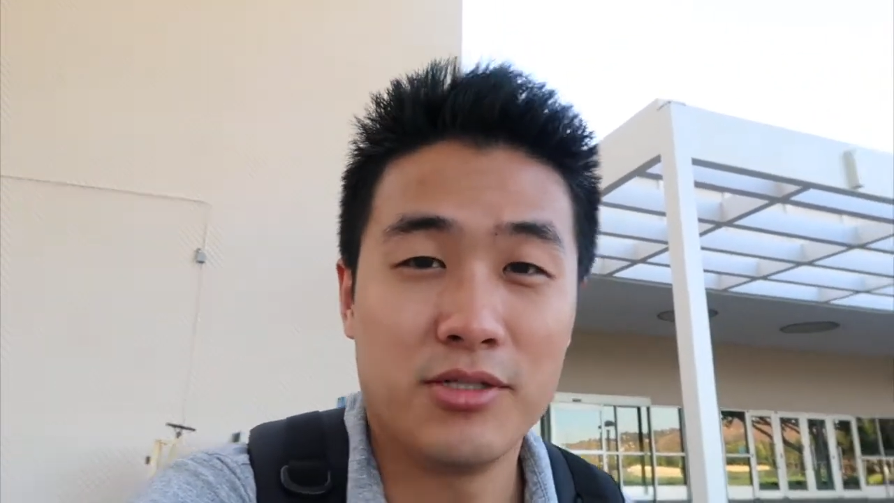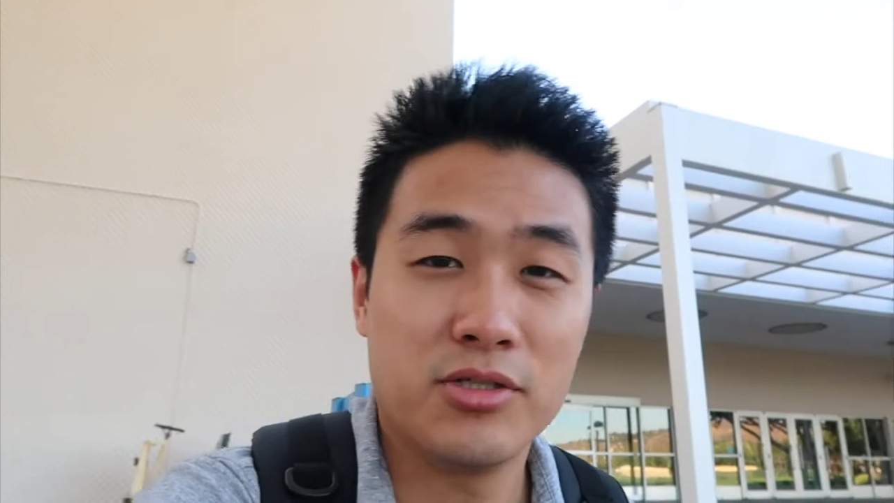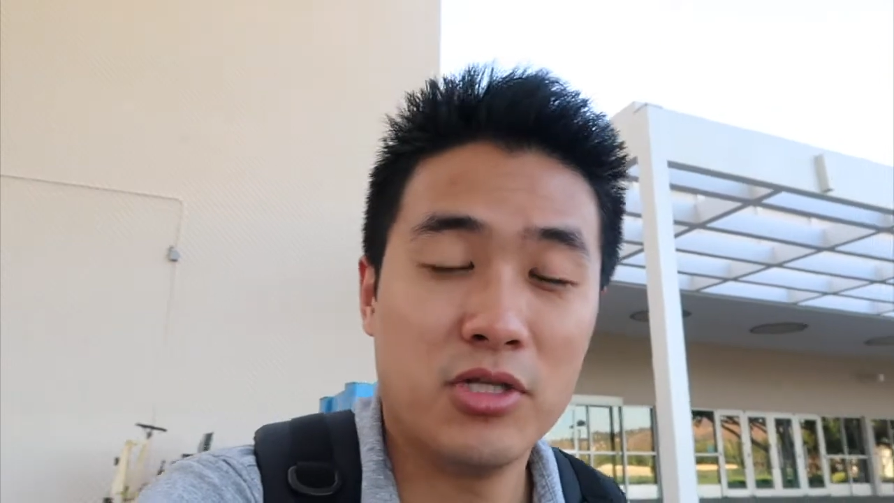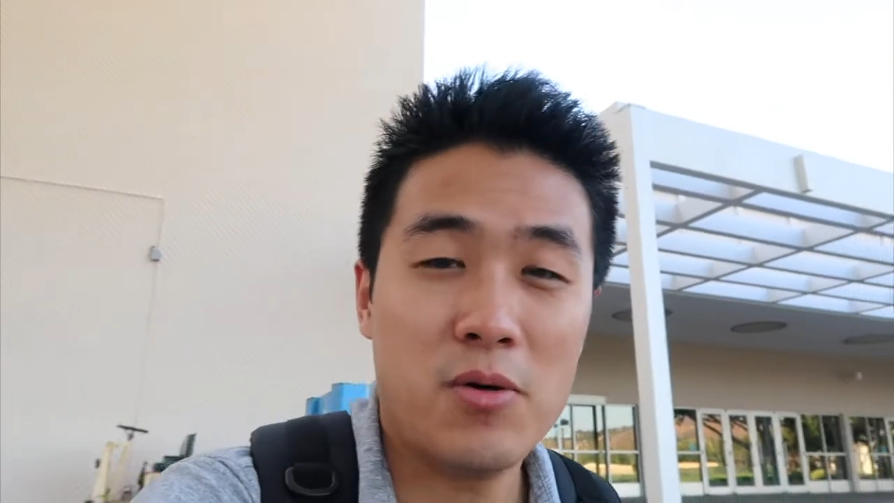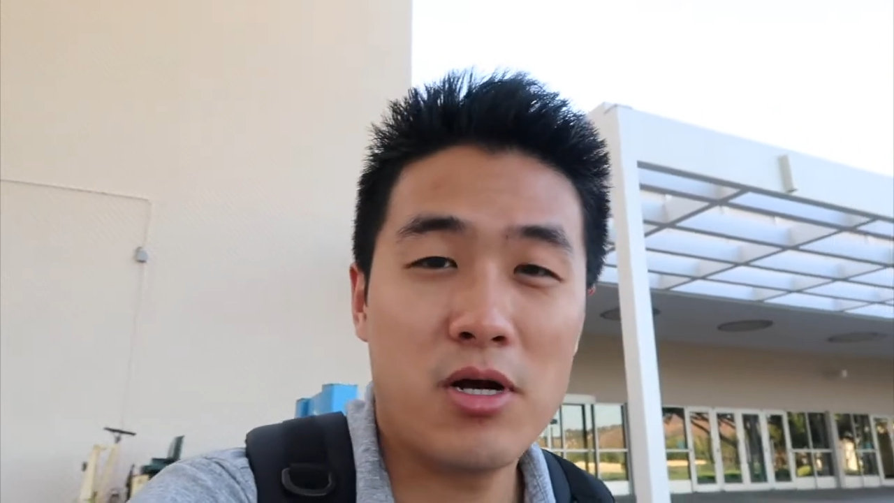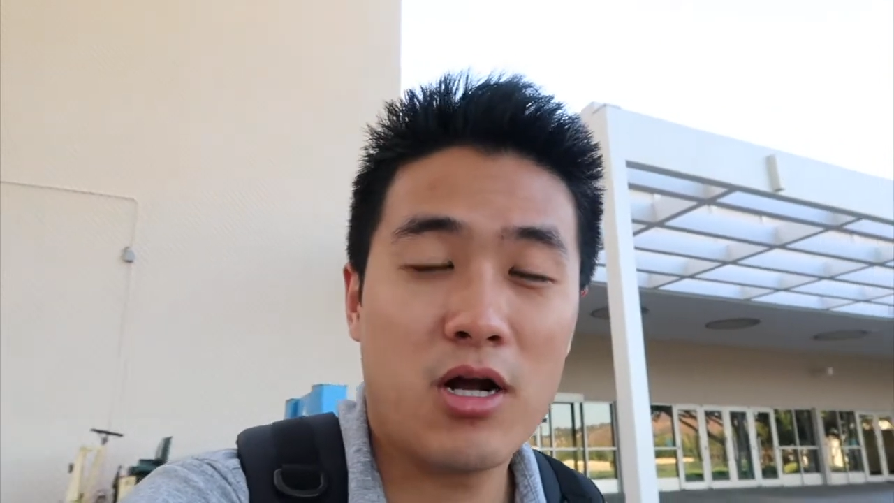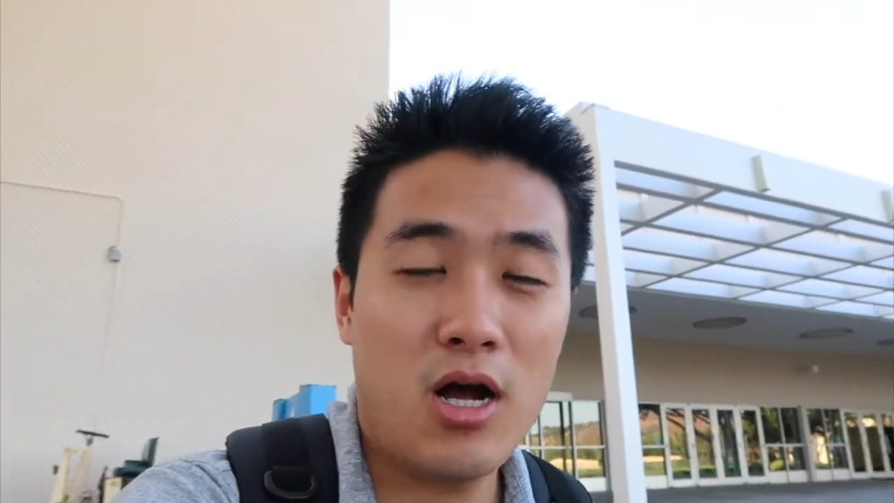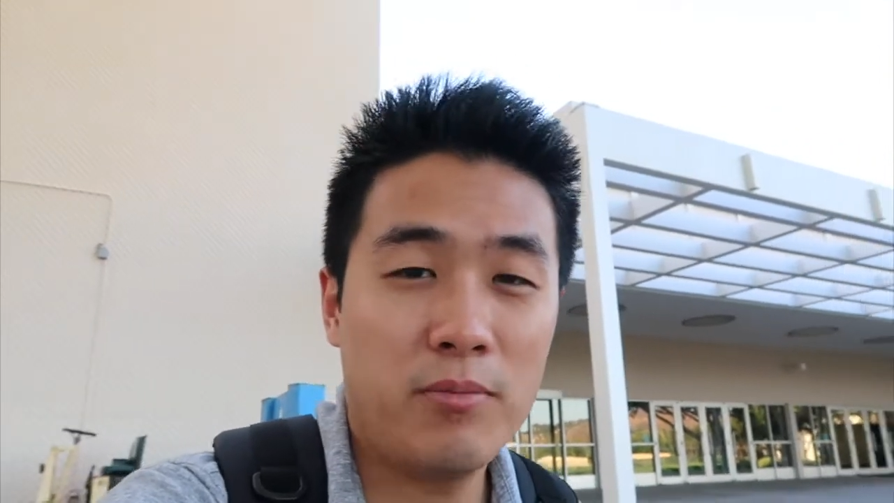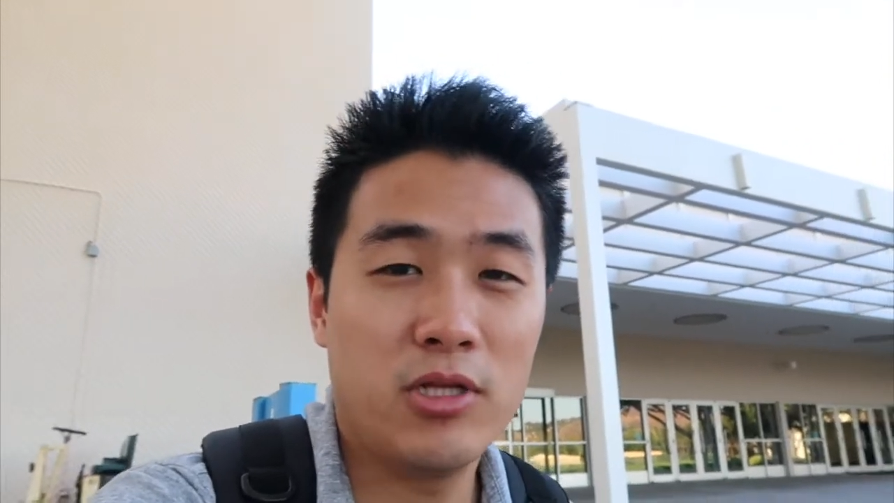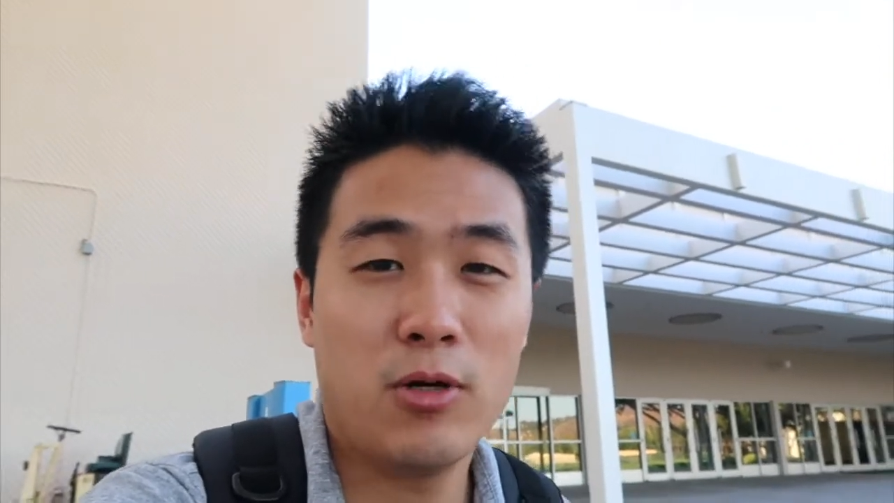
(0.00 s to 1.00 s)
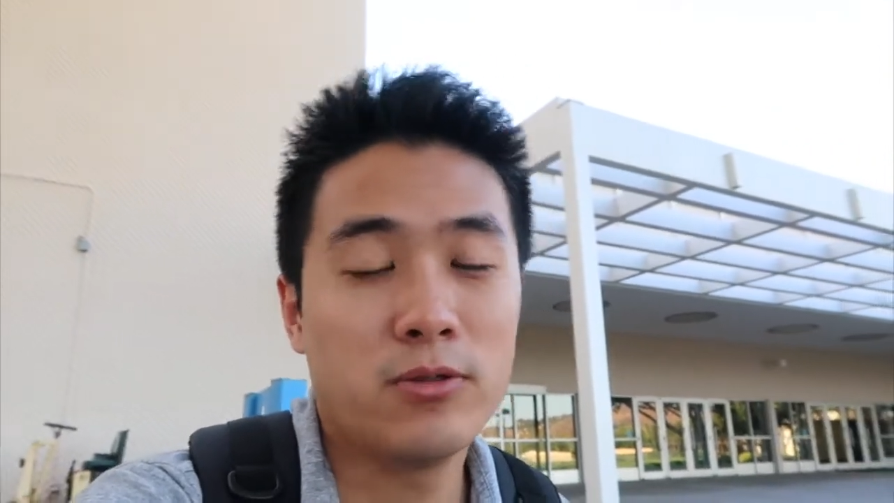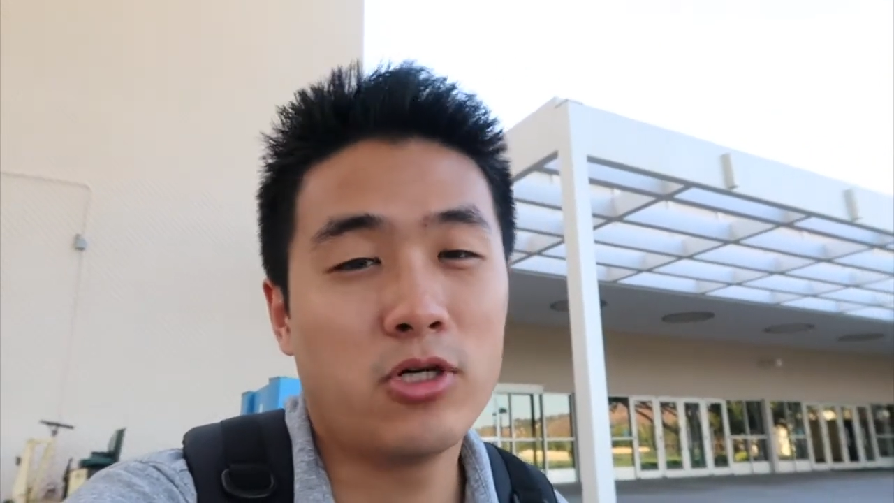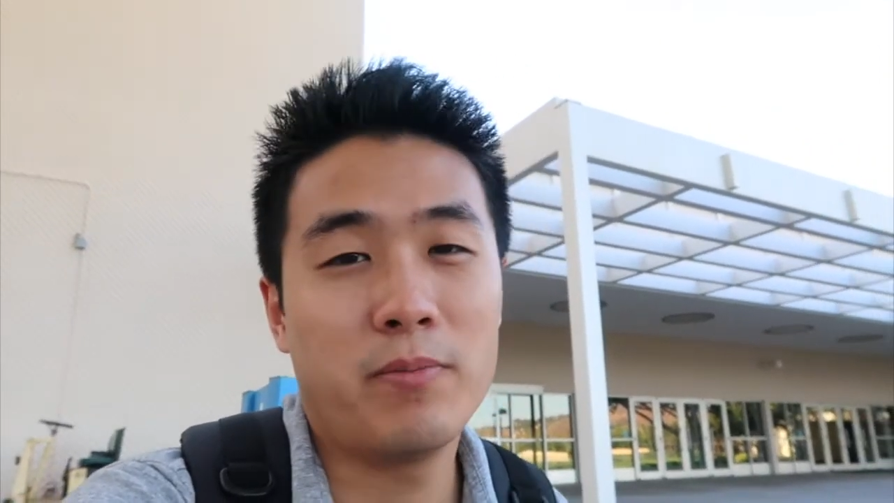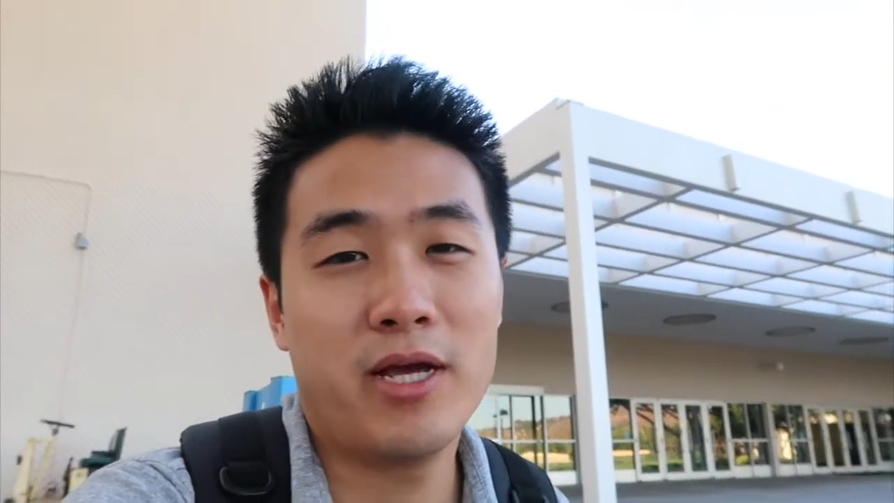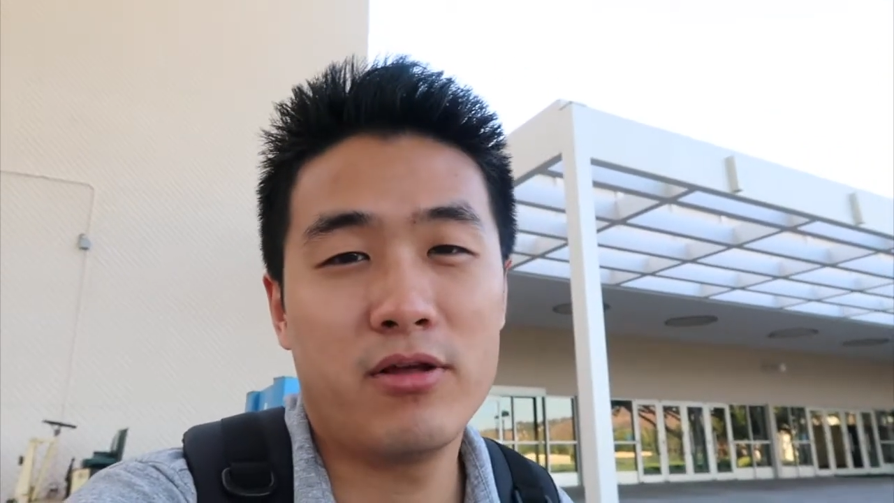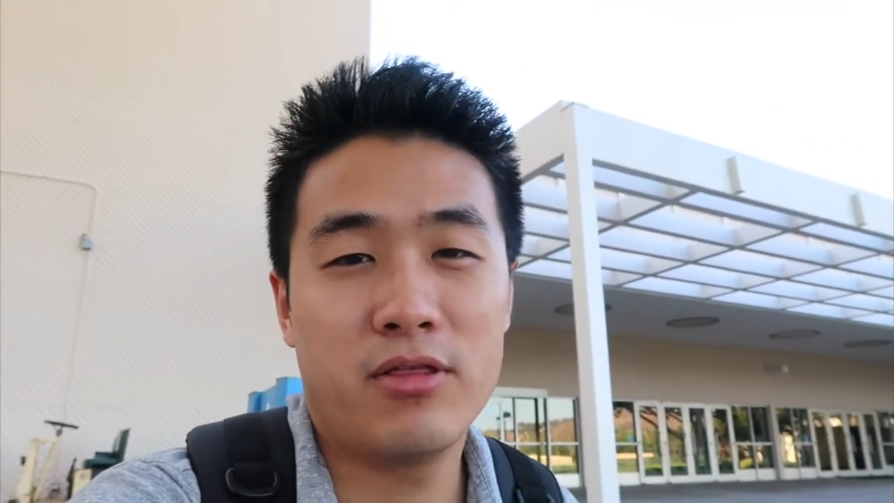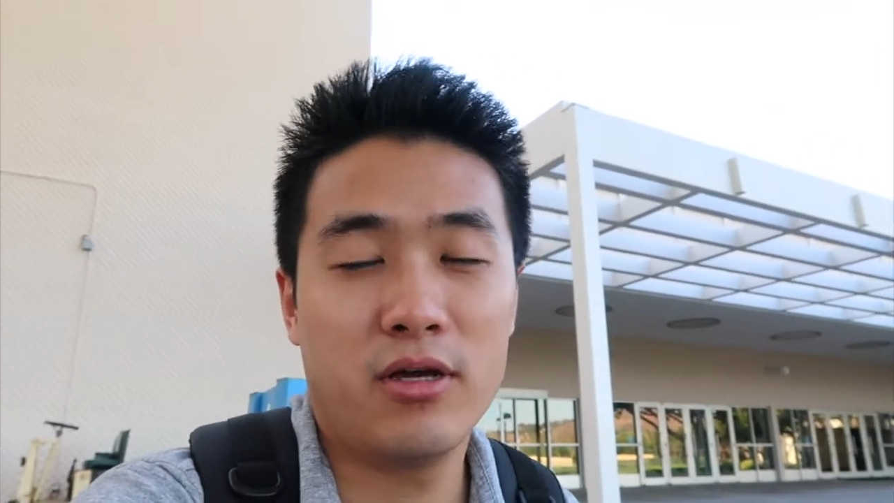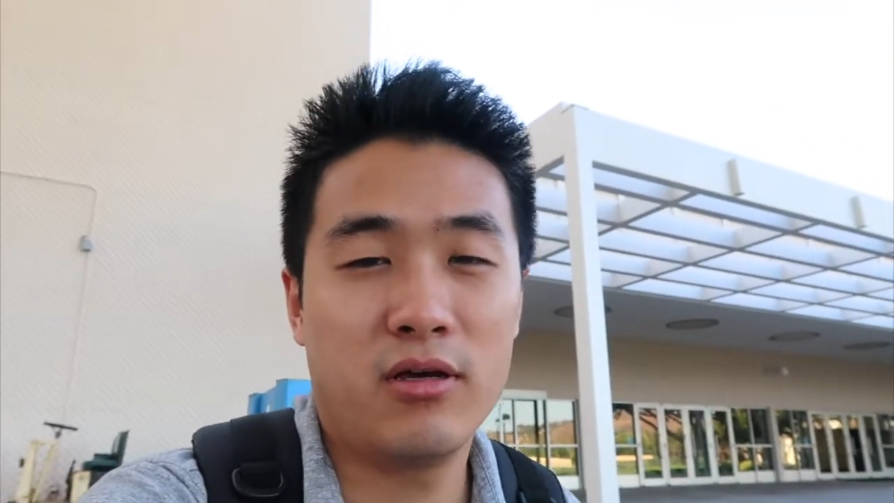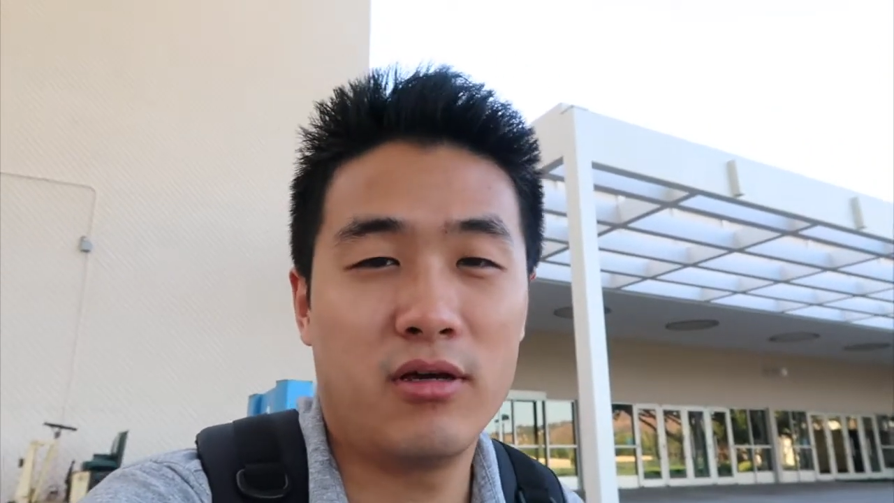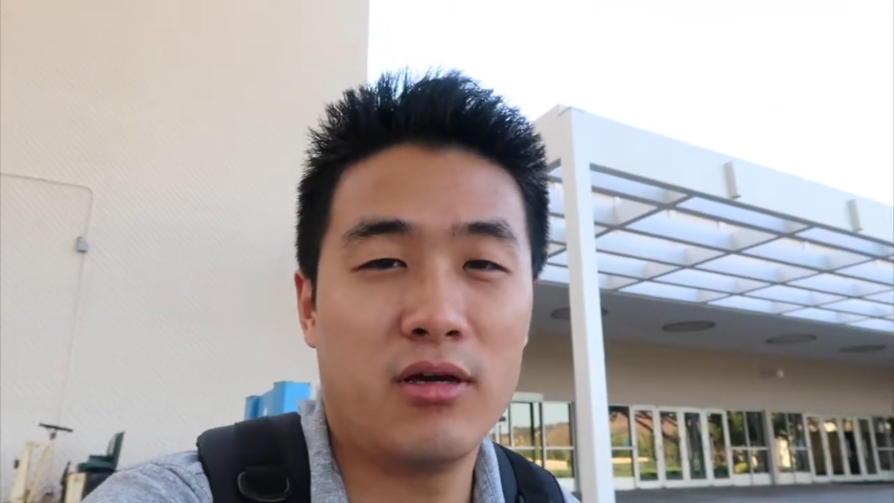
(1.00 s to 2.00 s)
So no one caught me, no one told me
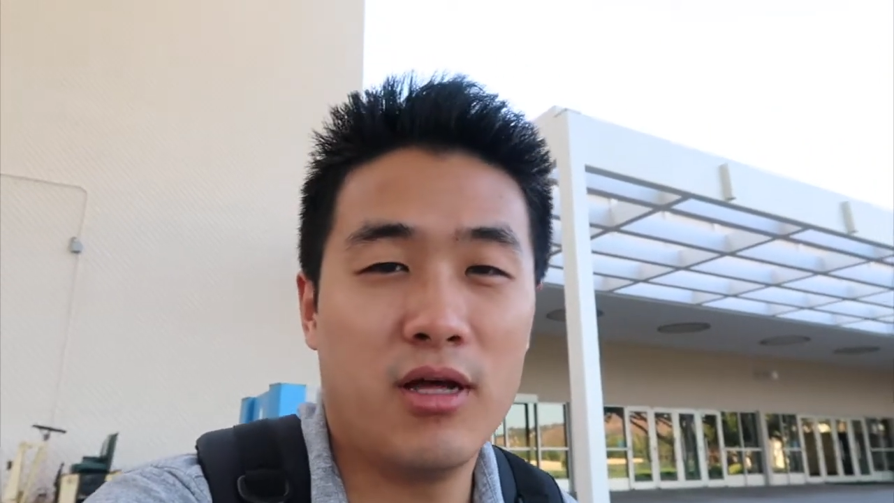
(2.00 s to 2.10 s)
anything,